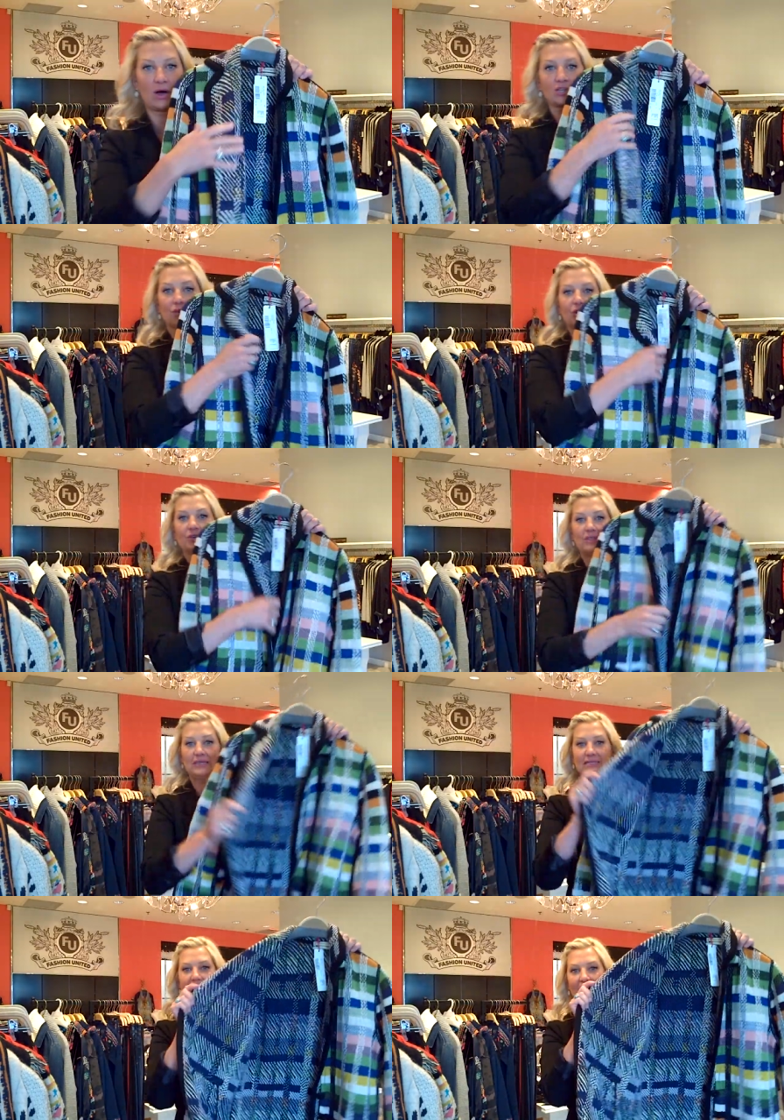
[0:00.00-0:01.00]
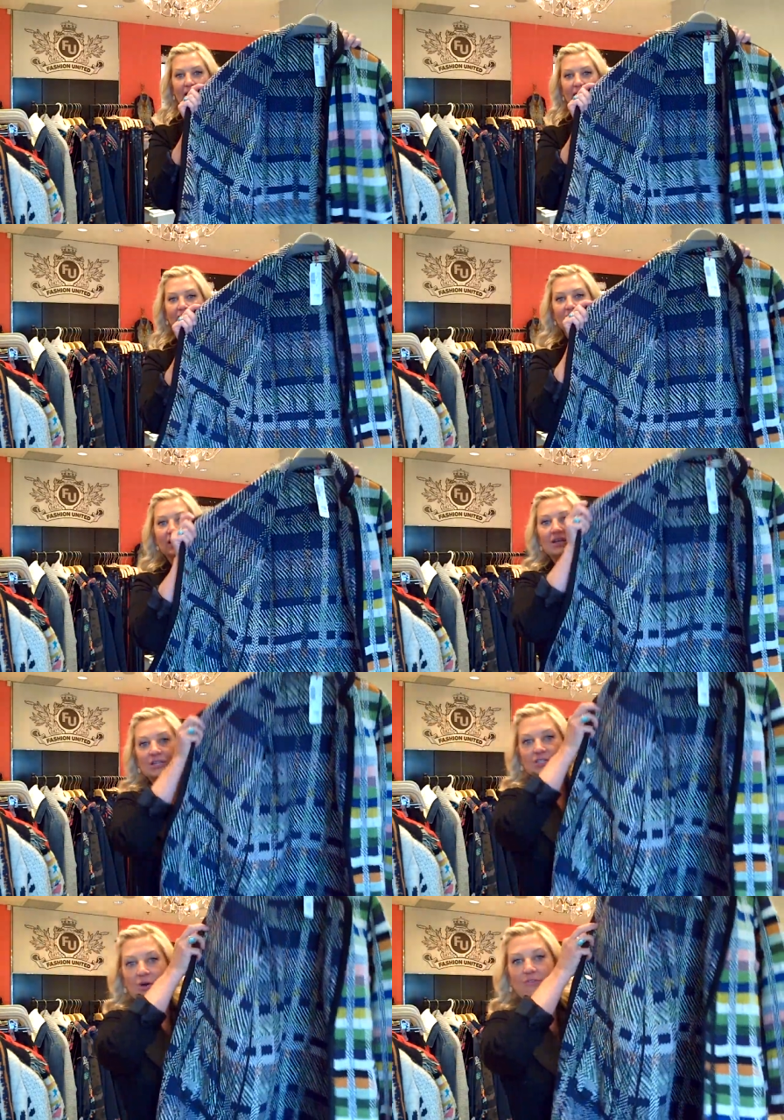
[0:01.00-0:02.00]
I'll show you the inside.
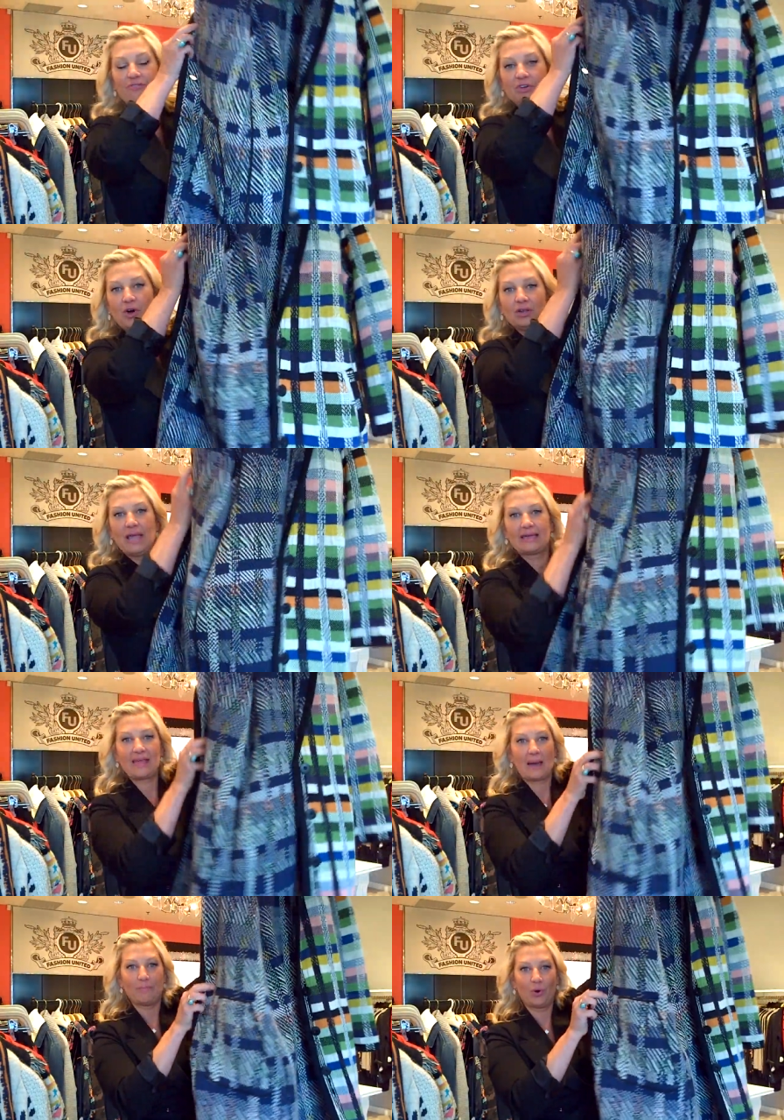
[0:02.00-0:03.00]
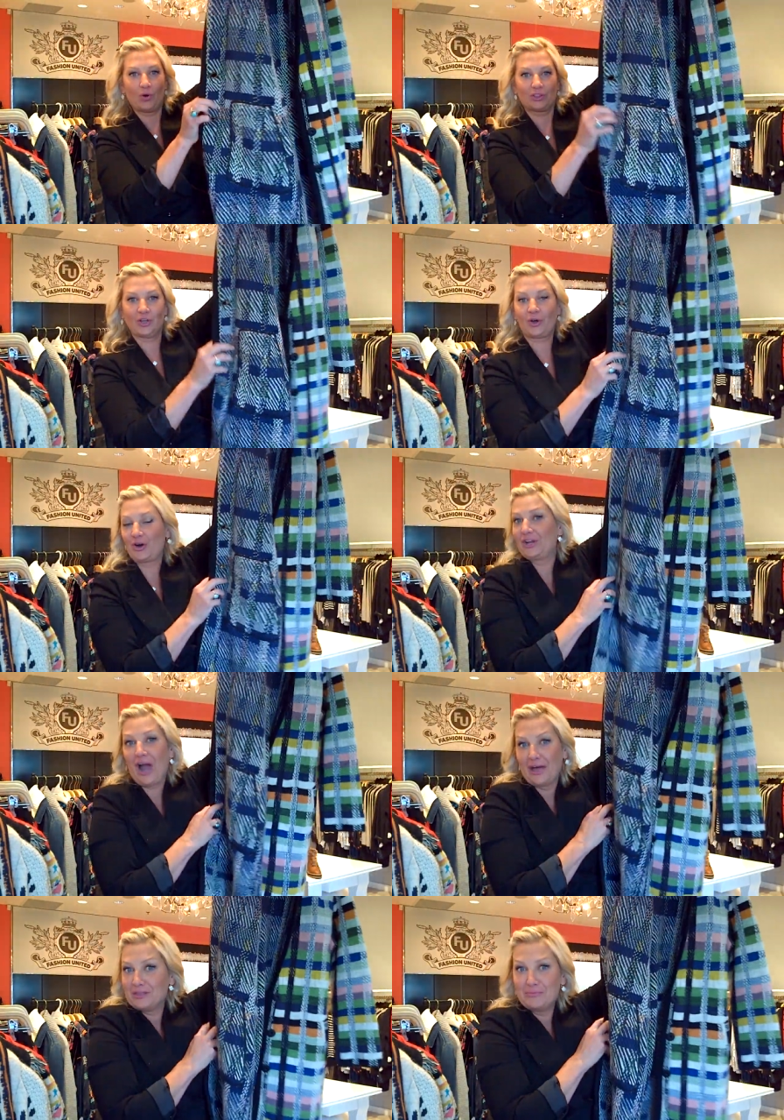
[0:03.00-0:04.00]
So if you don't like that bold look or you're
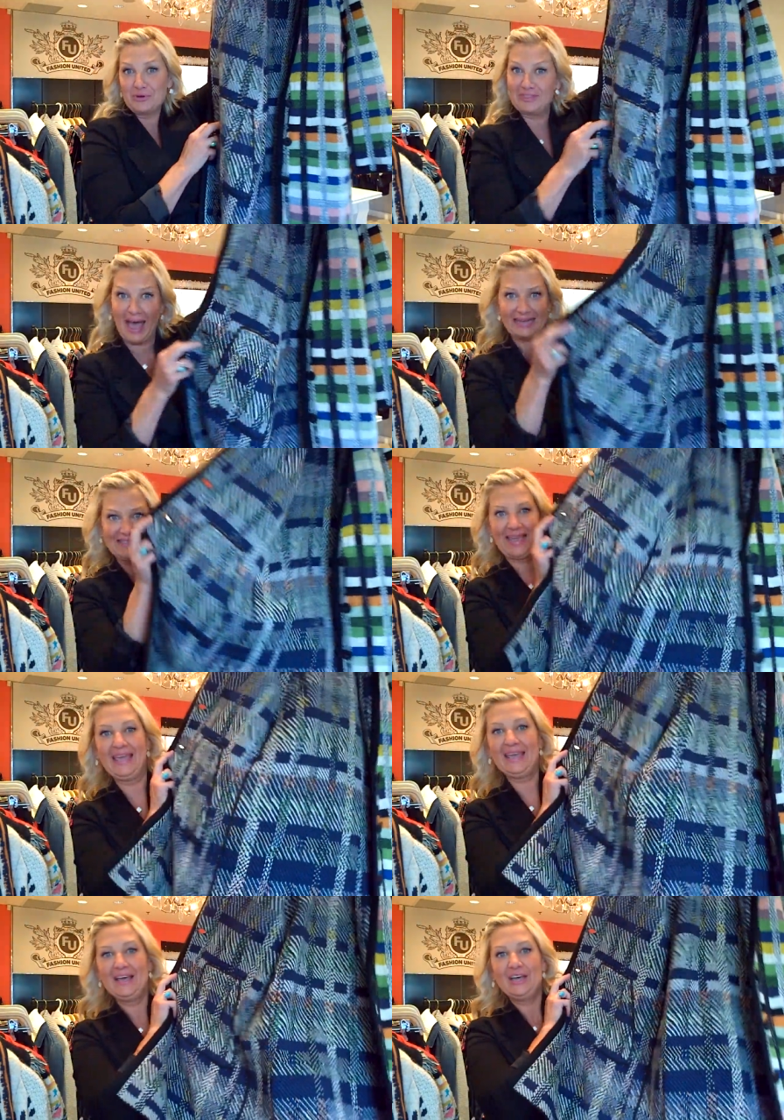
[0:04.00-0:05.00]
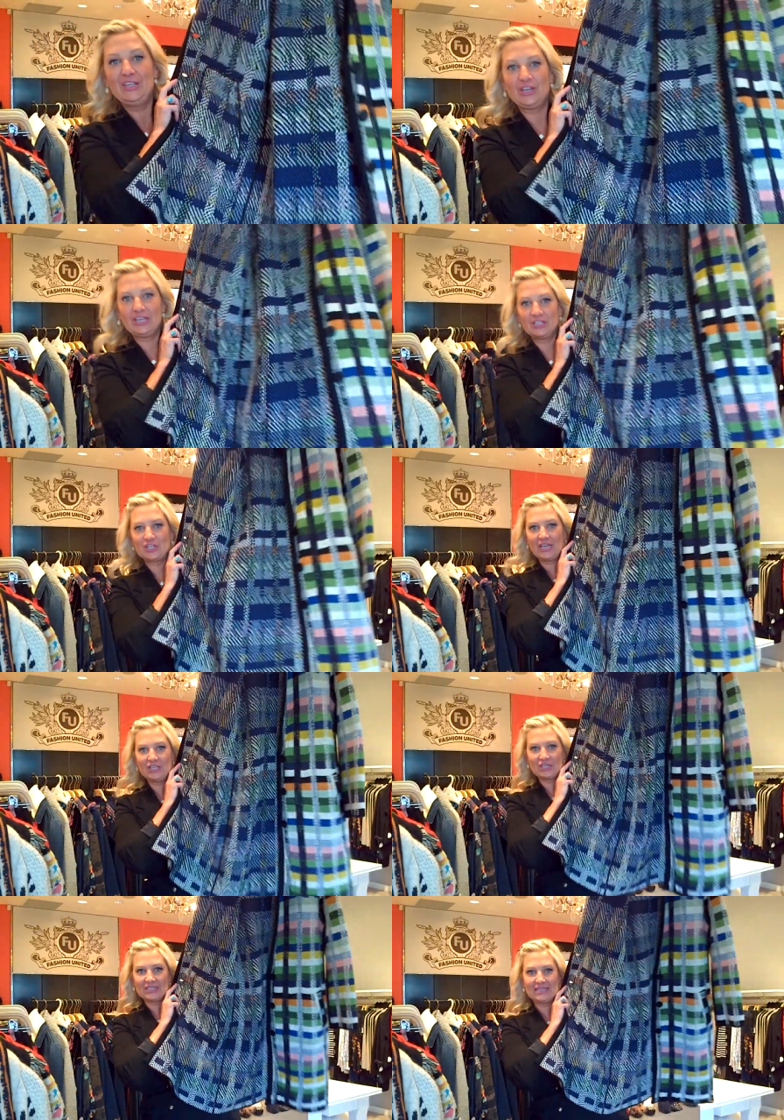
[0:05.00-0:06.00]
not in the mood that day, you can
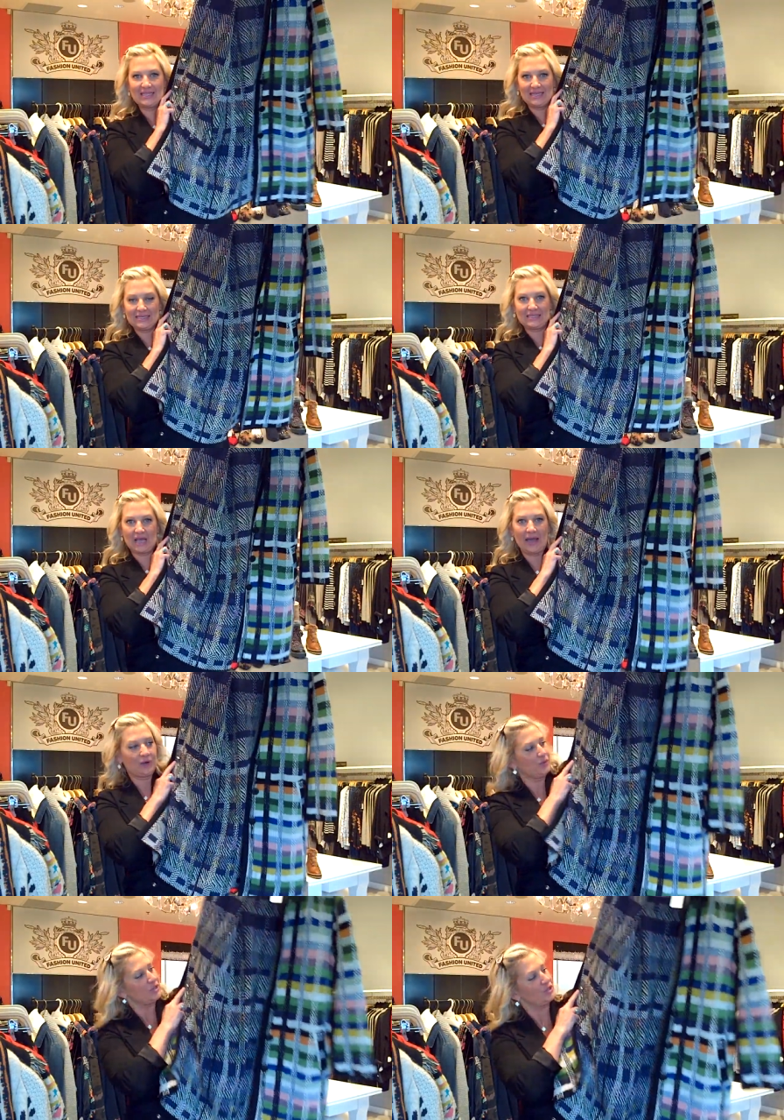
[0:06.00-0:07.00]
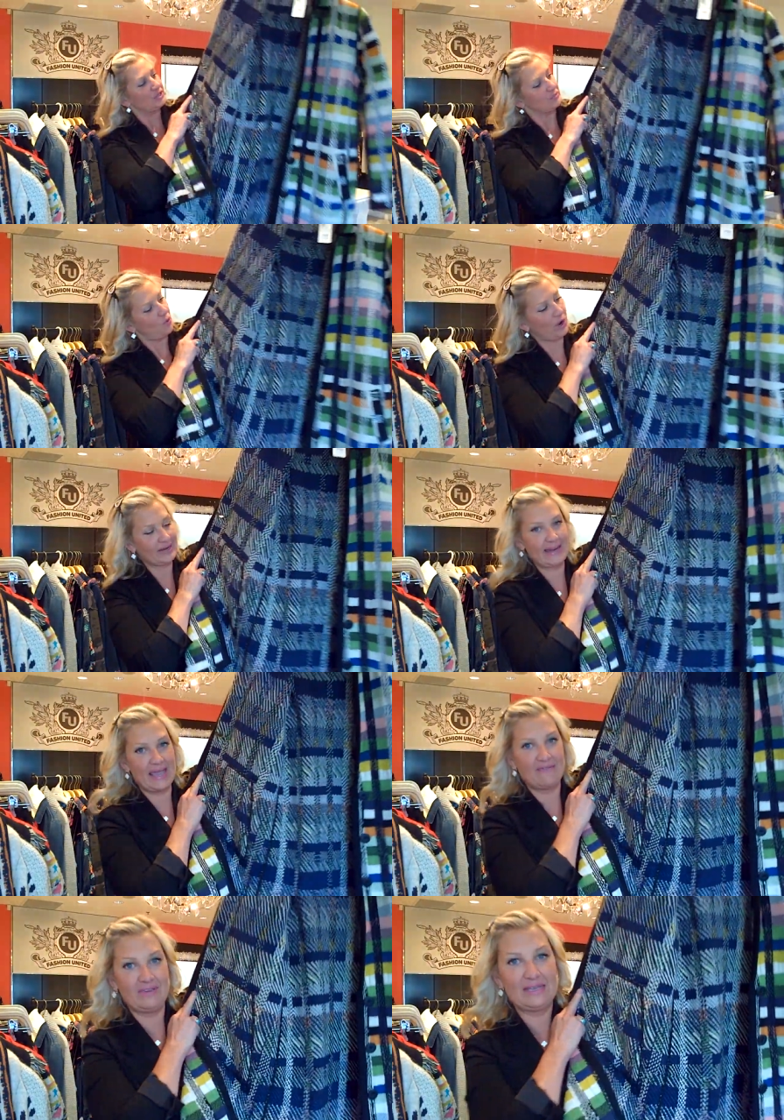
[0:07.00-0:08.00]
change it to this side, which is more
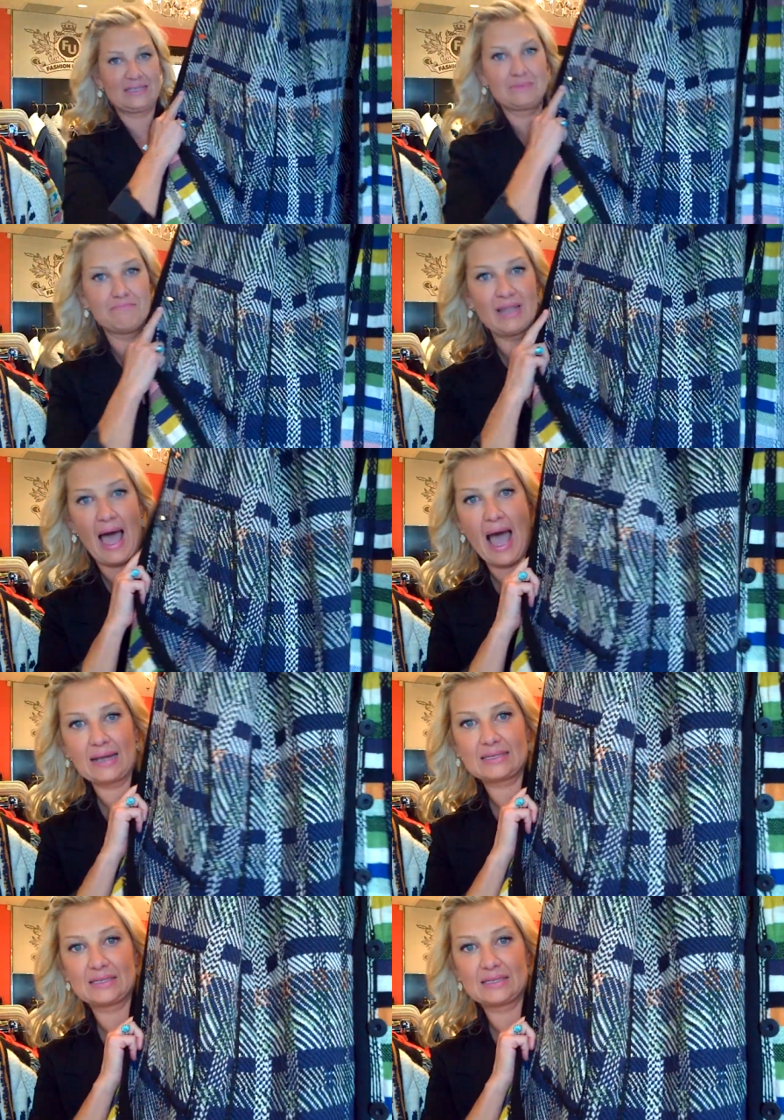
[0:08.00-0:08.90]
navies and blacks